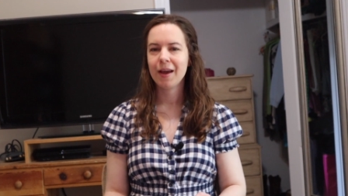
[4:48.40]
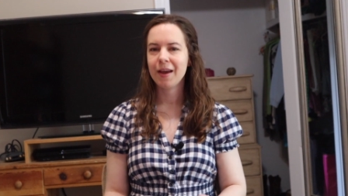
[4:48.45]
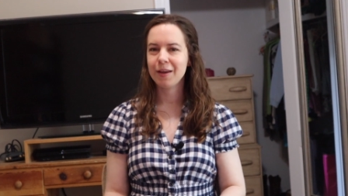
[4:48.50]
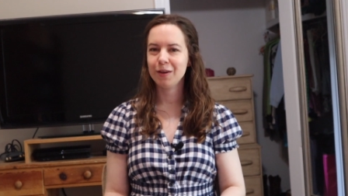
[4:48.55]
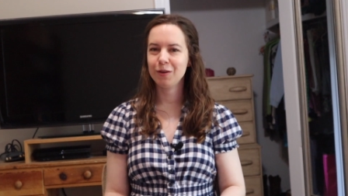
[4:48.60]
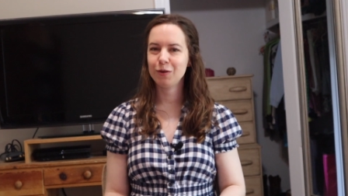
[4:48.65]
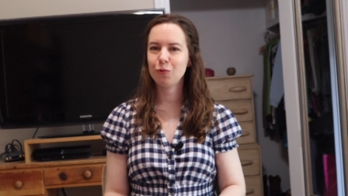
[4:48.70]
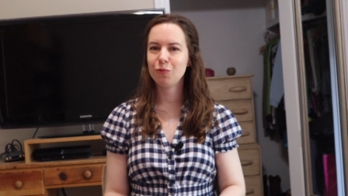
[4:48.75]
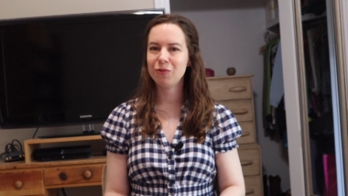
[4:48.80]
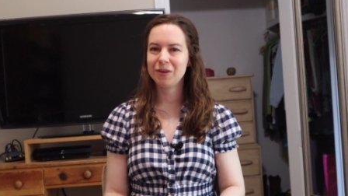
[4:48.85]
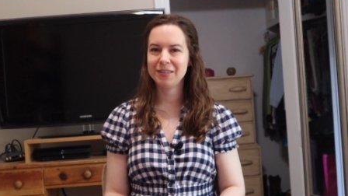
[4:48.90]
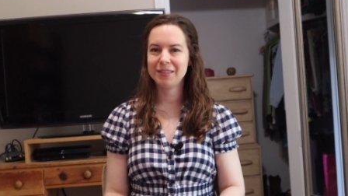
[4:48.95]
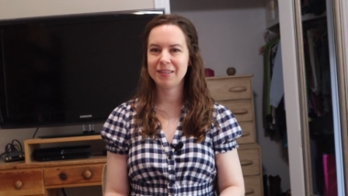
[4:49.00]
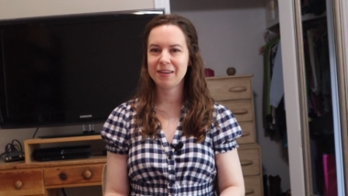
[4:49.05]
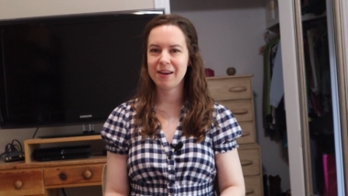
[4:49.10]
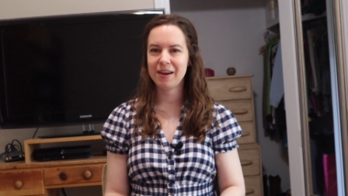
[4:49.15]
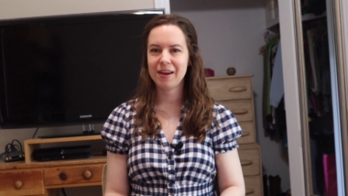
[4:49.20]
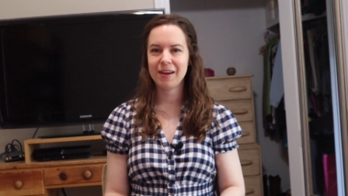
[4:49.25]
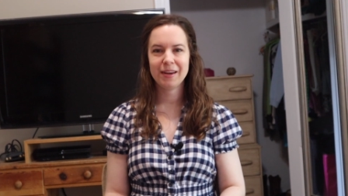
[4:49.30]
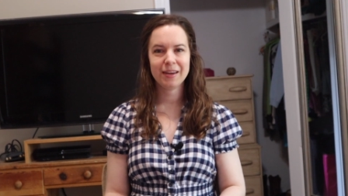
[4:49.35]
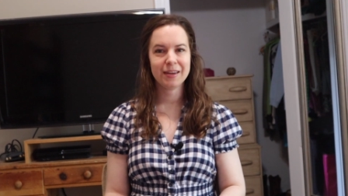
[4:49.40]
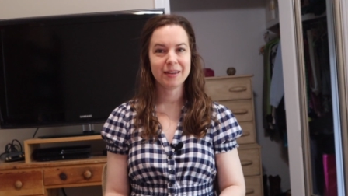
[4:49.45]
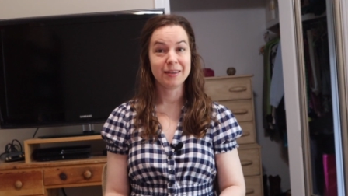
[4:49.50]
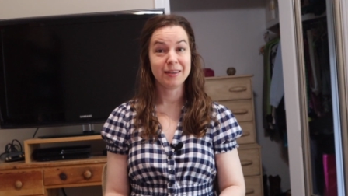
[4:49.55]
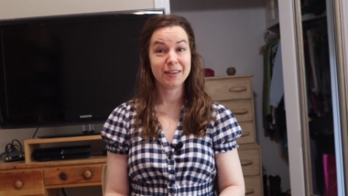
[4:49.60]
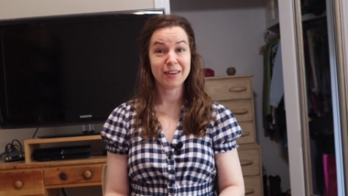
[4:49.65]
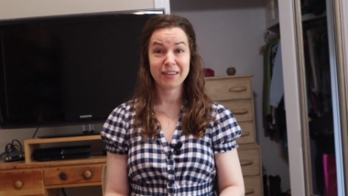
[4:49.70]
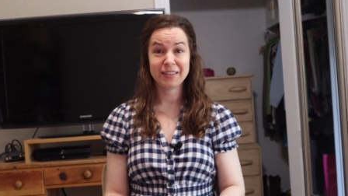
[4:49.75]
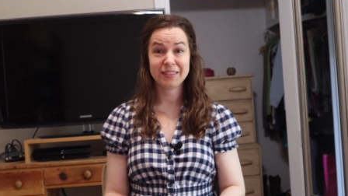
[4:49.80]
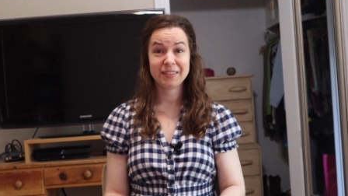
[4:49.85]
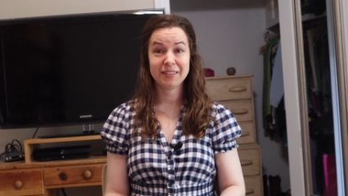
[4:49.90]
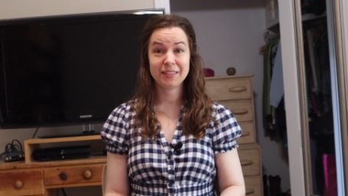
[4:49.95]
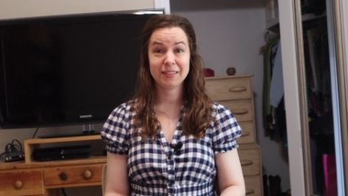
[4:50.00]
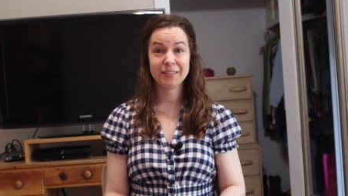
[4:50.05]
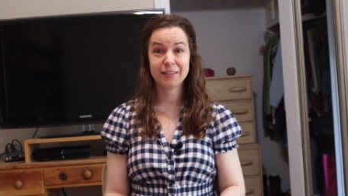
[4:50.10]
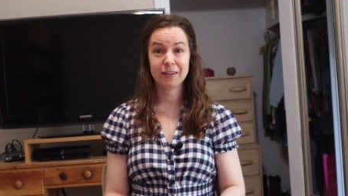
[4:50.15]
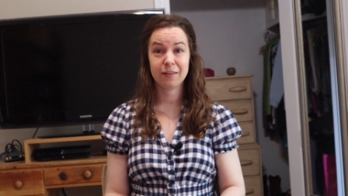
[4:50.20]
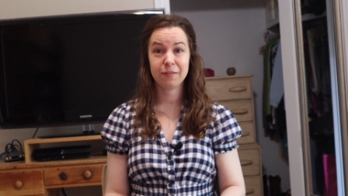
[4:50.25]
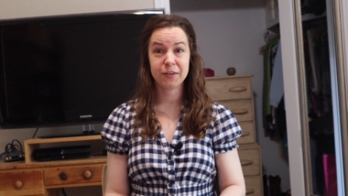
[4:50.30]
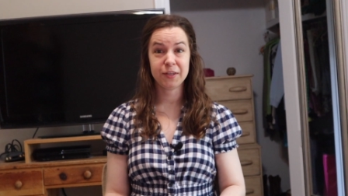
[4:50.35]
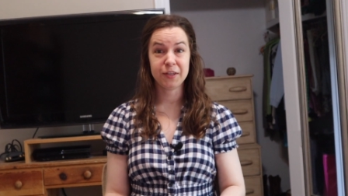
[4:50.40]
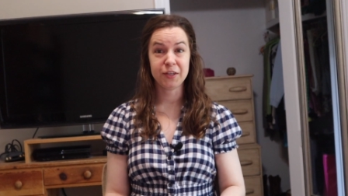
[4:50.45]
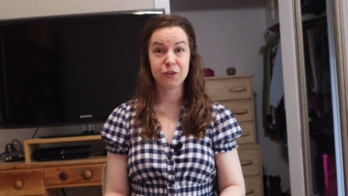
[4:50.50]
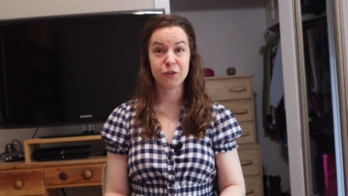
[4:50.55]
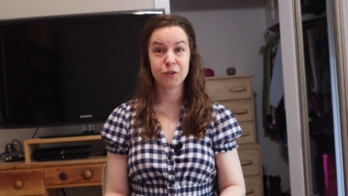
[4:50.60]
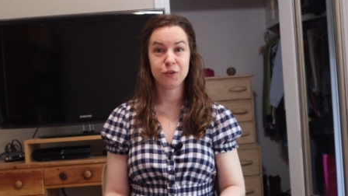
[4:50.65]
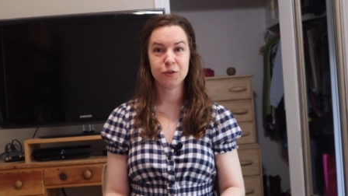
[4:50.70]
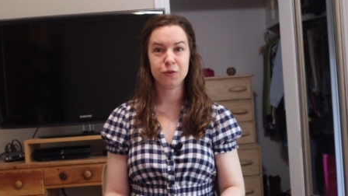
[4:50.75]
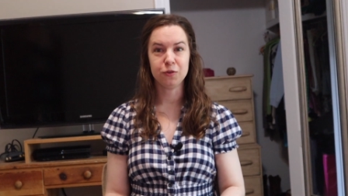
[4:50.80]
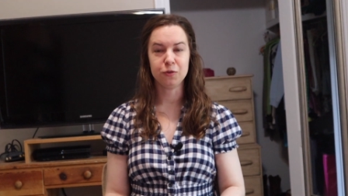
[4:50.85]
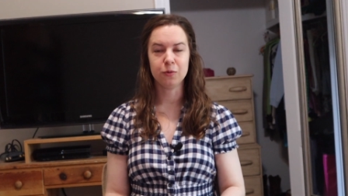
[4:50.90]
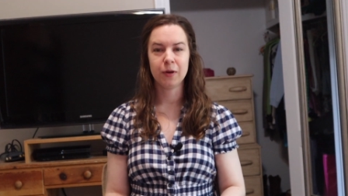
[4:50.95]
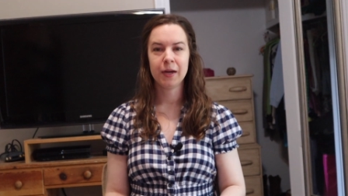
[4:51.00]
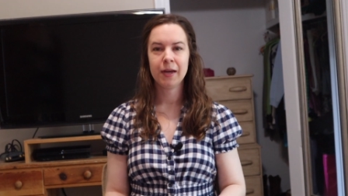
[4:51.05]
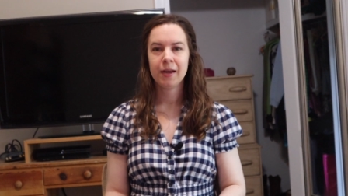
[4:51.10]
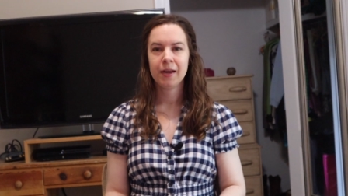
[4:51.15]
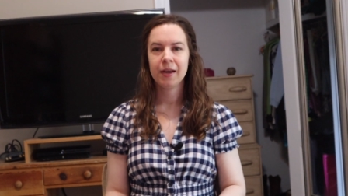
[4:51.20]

And one day in 1972,